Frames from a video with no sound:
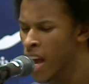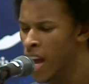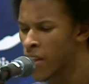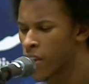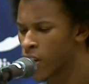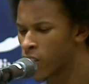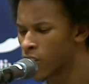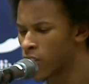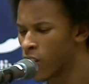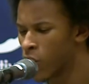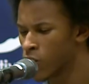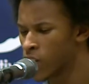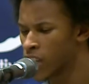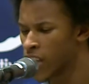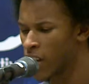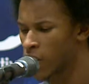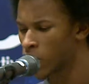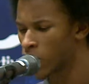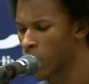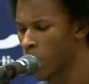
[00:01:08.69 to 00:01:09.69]
There's no
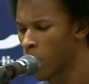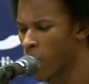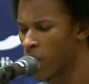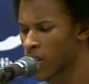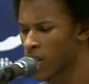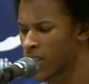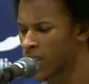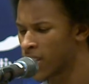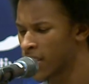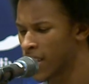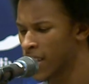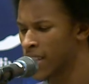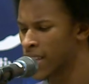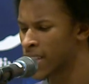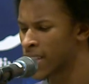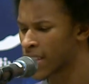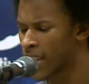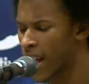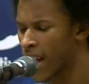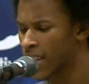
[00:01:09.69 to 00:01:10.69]
shelter among the city
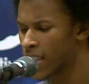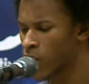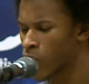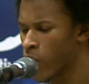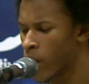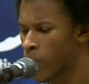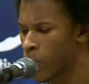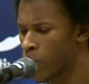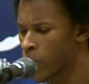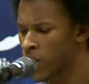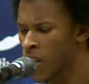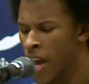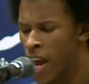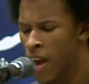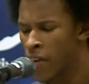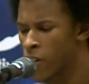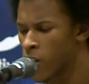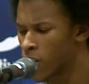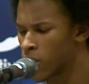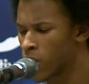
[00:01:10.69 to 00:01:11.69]
skyscrapers,
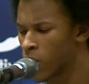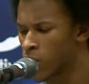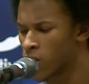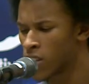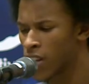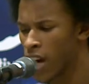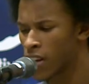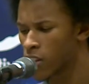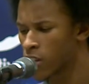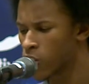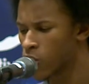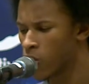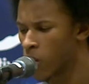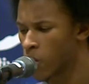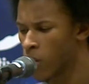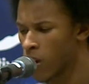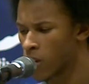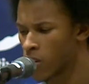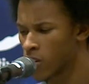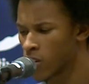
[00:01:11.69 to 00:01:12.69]
and there's no solitude
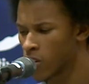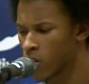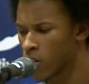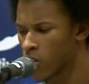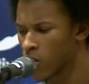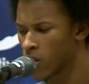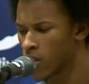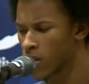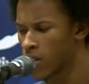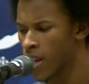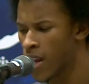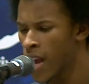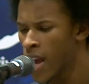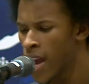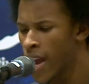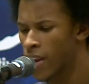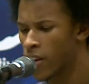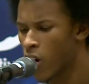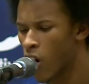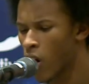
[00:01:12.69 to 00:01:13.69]
among the sewers.
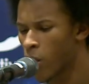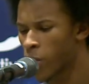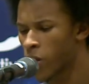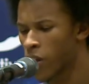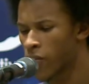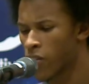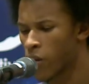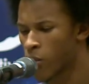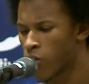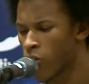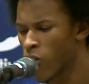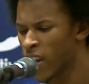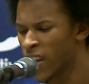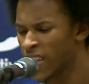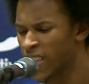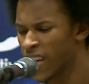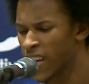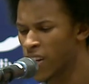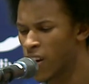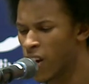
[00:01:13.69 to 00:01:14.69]
An army of the
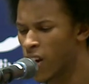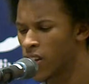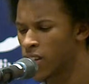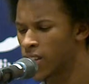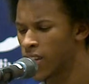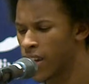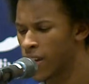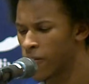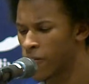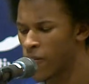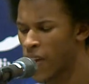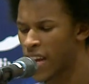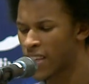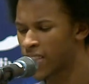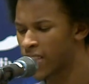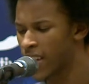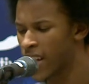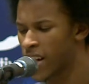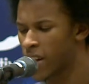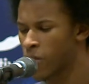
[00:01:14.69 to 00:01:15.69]
brain-dead undead,
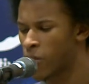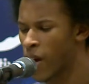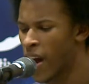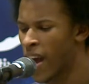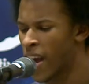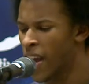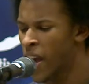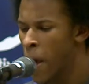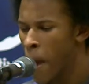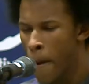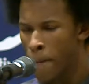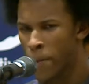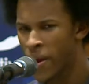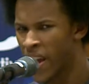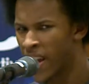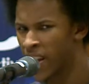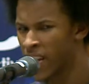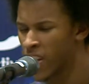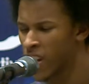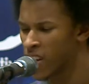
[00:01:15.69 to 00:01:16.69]
fascinated by
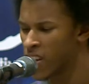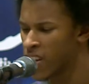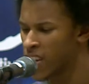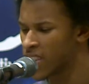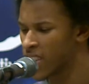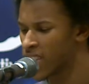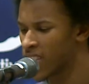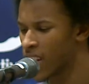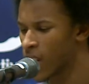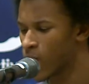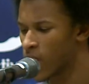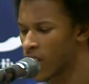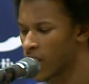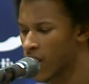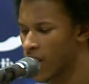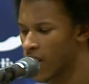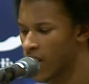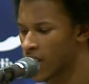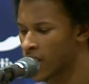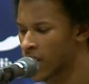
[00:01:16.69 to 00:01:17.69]
petty, unnecessary
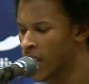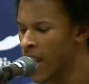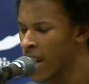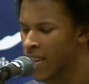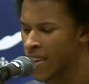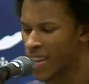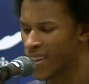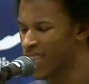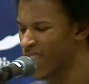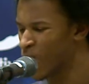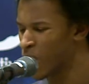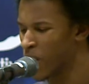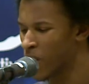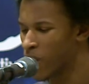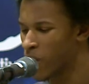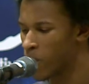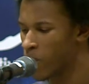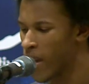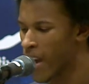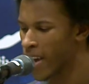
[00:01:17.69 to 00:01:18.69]
things that don't
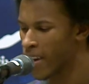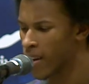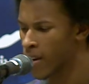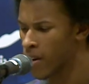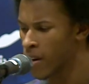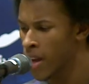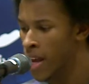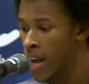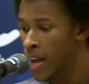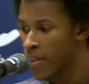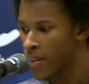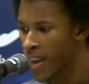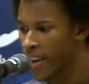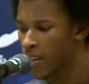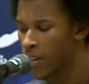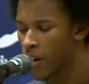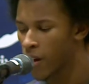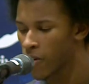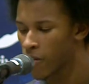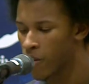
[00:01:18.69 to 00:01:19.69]
even matter. They
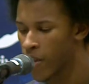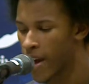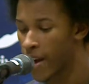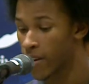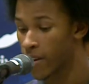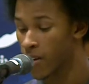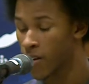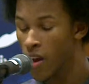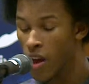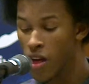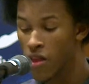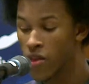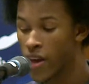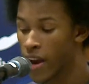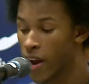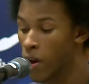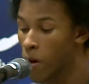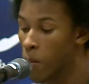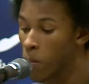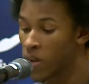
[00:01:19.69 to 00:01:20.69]
love matter.
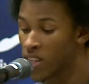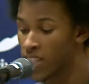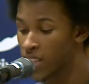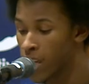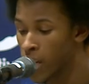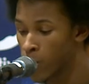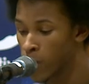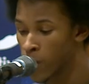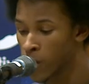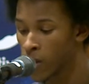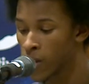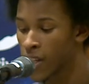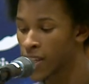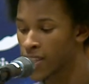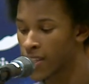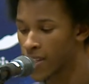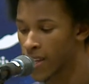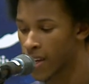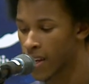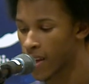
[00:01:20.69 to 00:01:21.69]
They're
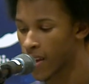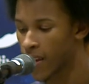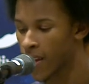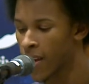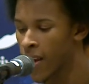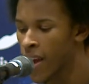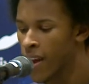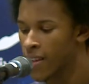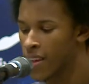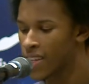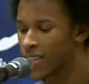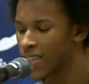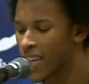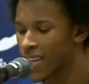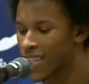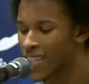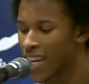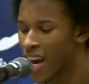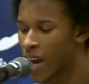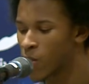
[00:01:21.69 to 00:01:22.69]
materialistic. They
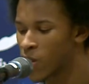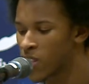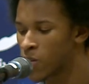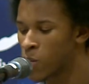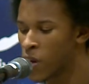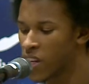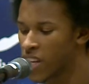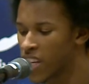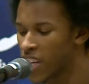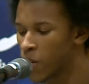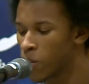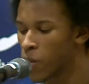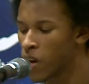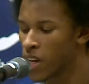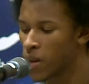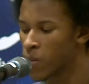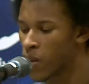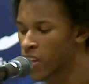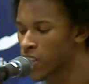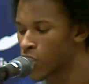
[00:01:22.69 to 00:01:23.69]
say time is money and
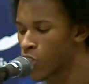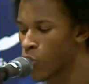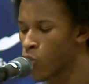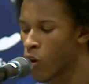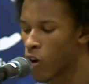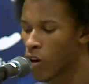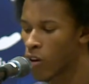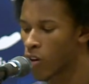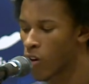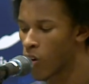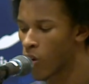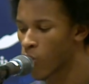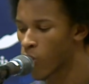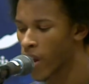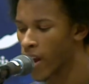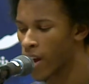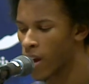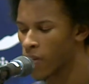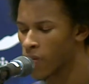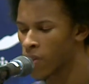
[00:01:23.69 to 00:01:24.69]
money makes the world go
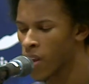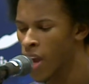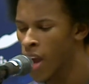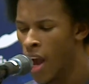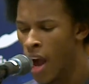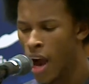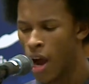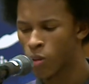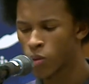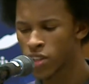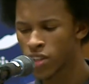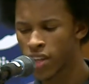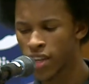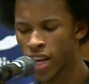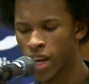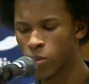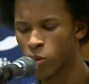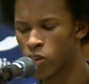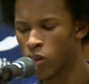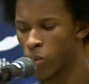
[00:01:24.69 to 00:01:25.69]
around. I was
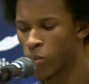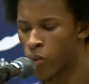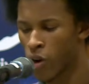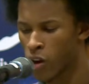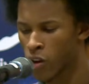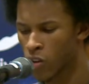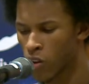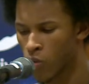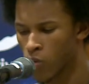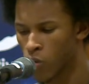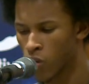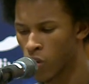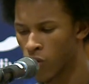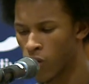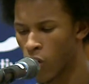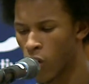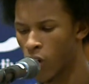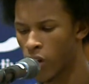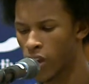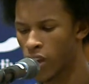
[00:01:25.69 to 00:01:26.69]
unable to burn the root of
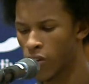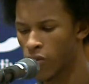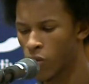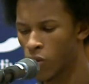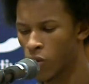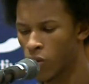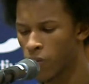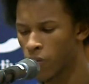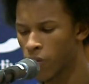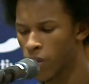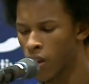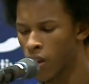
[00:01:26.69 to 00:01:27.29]
all evil.